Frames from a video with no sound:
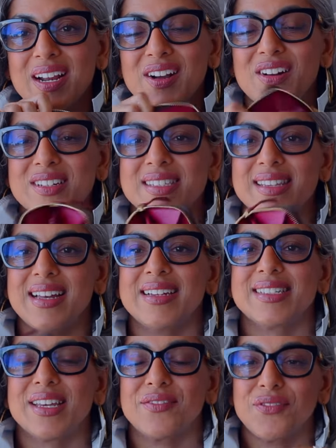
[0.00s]
card
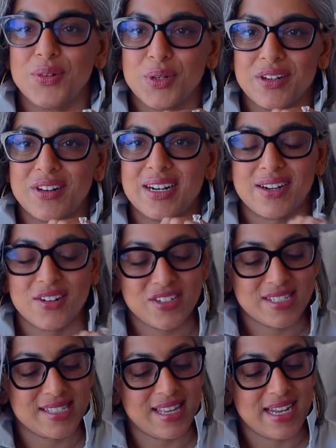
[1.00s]
slots and four credit
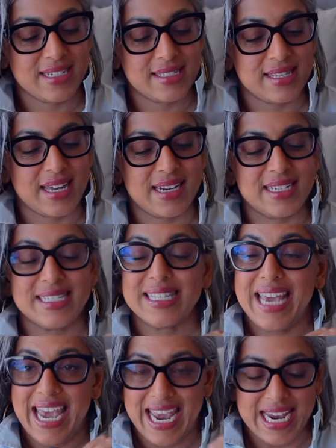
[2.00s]
card slots. That is
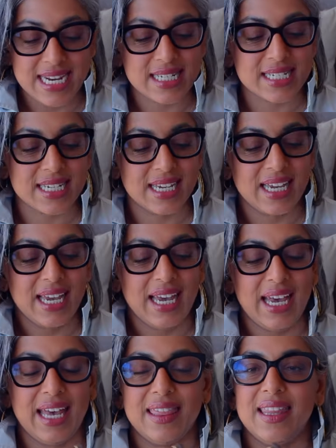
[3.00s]
eight.
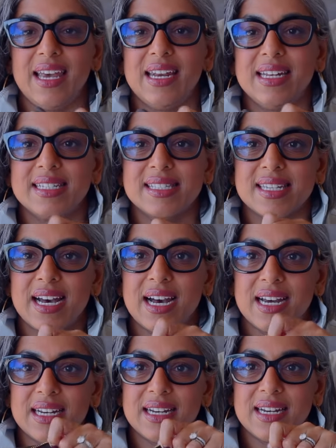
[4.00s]
And then it's
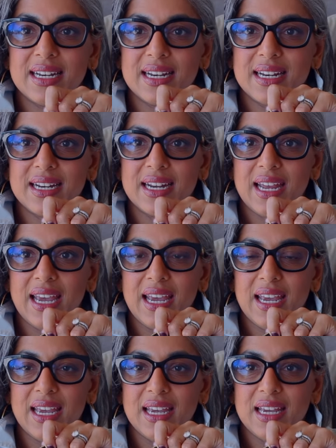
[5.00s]
got
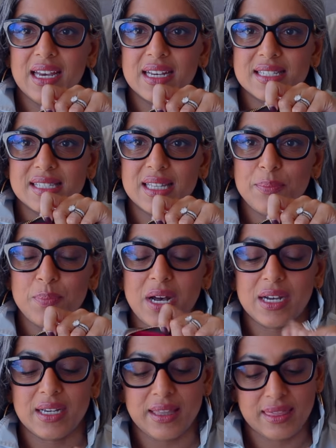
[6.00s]
a slip
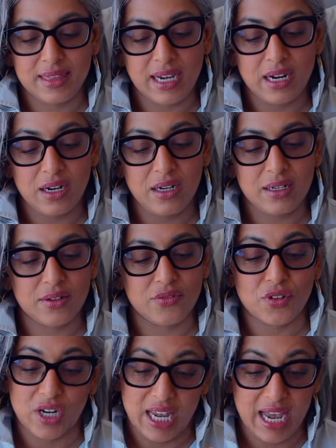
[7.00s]
pocket there
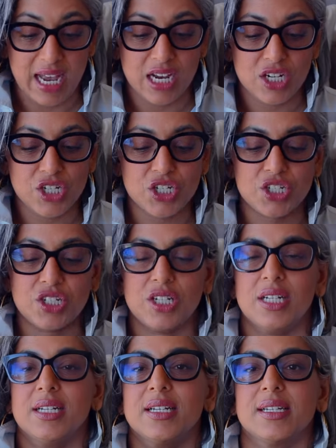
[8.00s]
for cash,
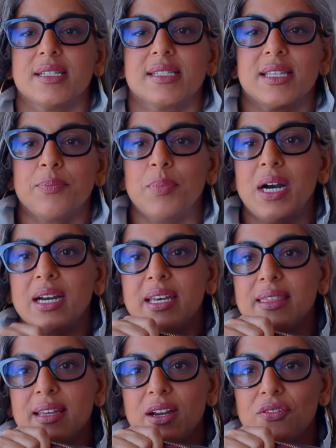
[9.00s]
slip
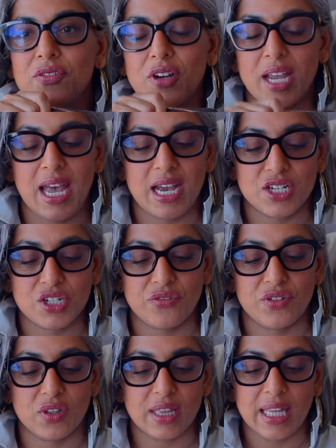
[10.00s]
pocket there for cash
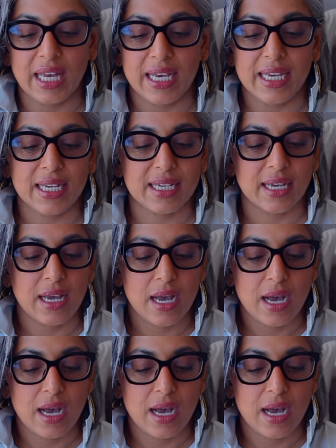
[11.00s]
if you'd like.